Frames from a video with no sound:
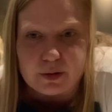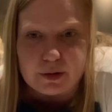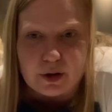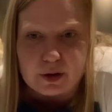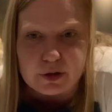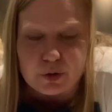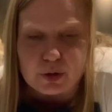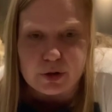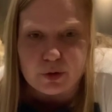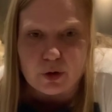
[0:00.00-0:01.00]
I can talk to
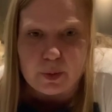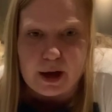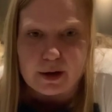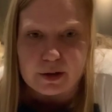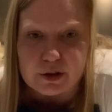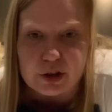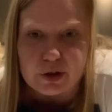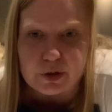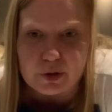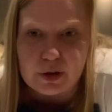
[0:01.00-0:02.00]
you all about it and show
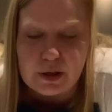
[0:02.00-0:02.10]
you